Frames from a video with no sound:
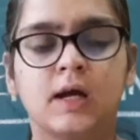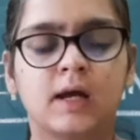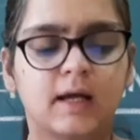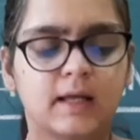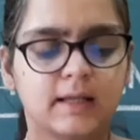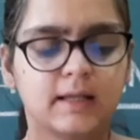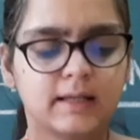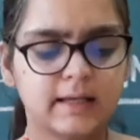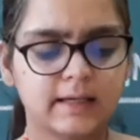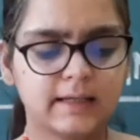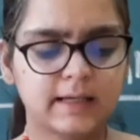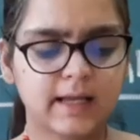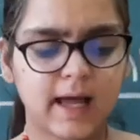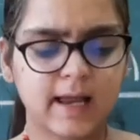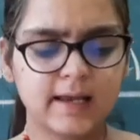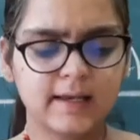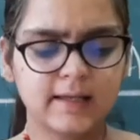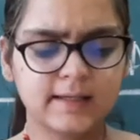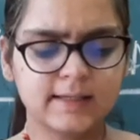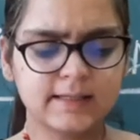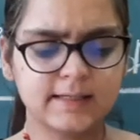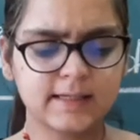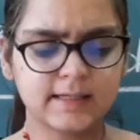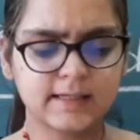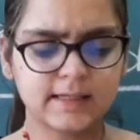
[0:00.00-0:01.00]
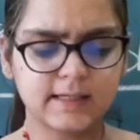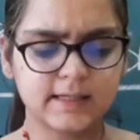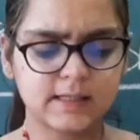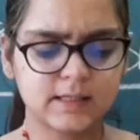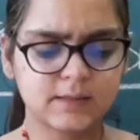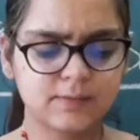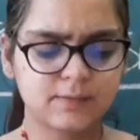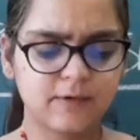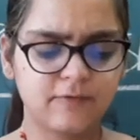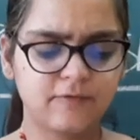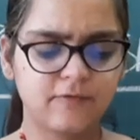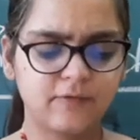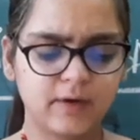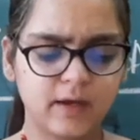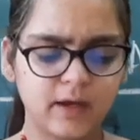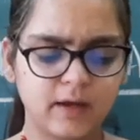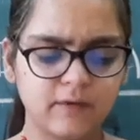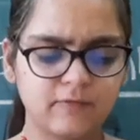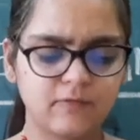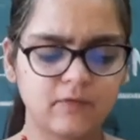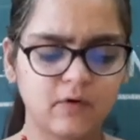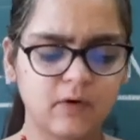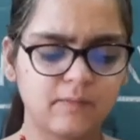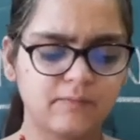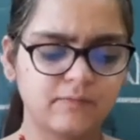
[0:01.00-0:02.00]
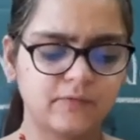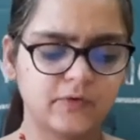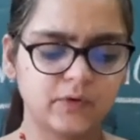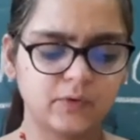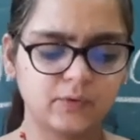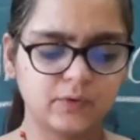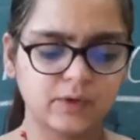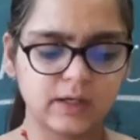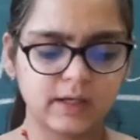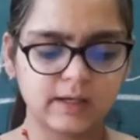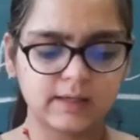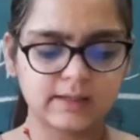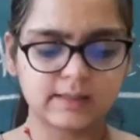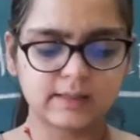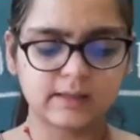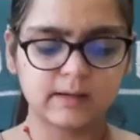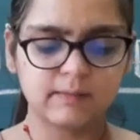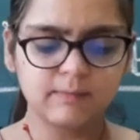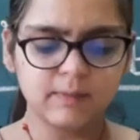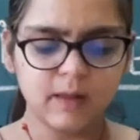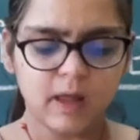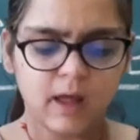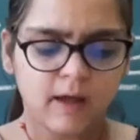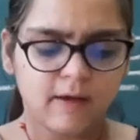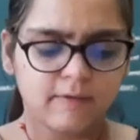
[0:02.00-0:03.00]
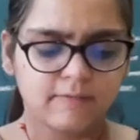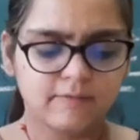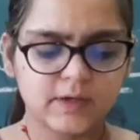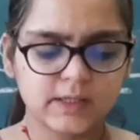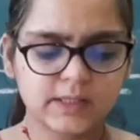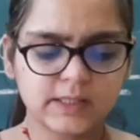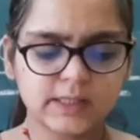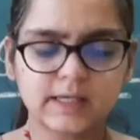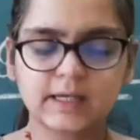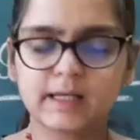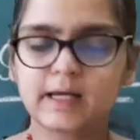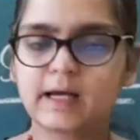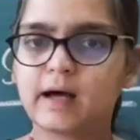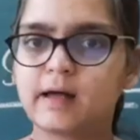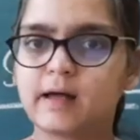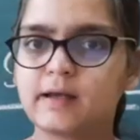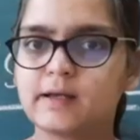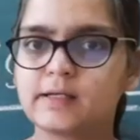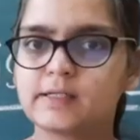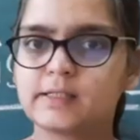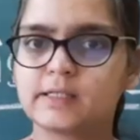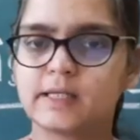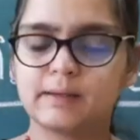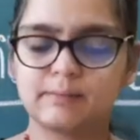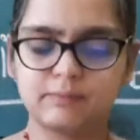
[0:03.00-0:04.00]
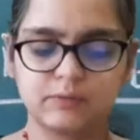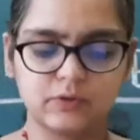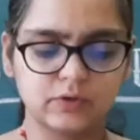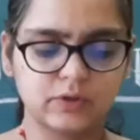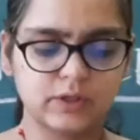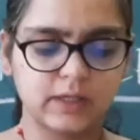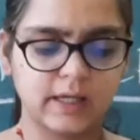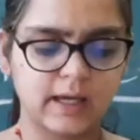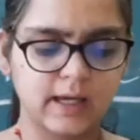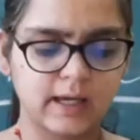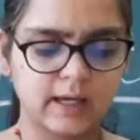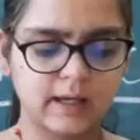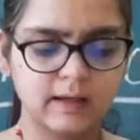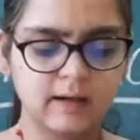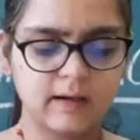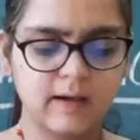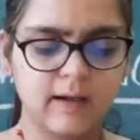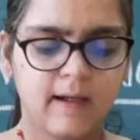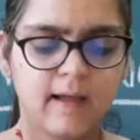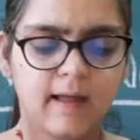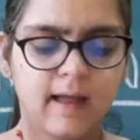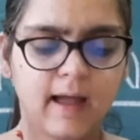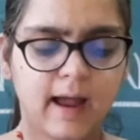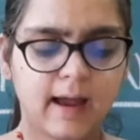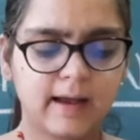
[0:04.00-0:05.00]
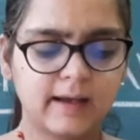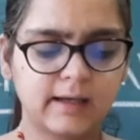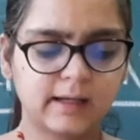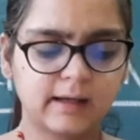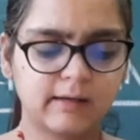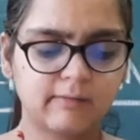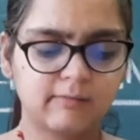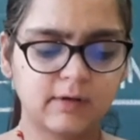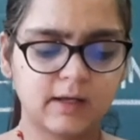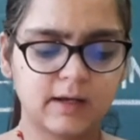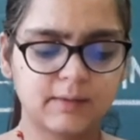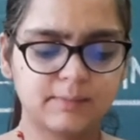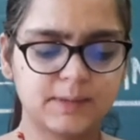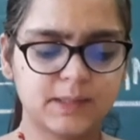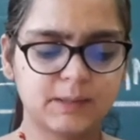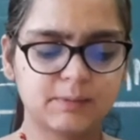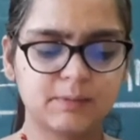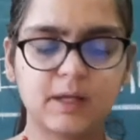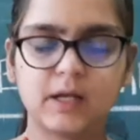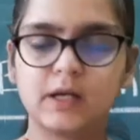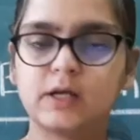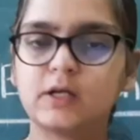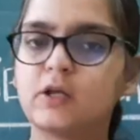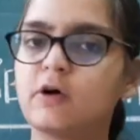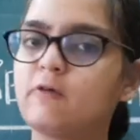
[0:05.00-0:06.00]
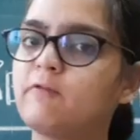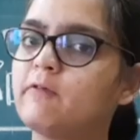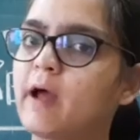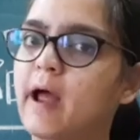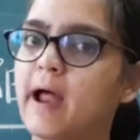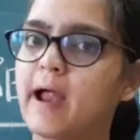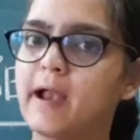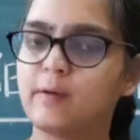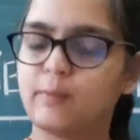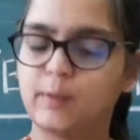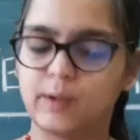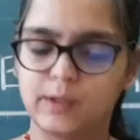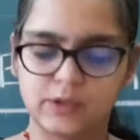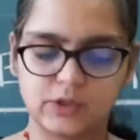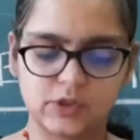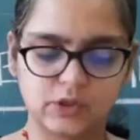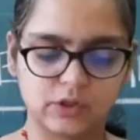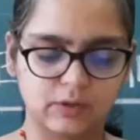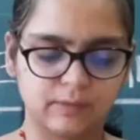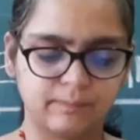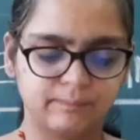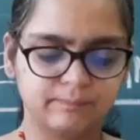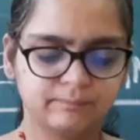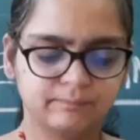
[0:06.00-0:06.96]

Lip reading: The Italian cities were free from feudalism, which encouraged them to think and develop spirit of adventure.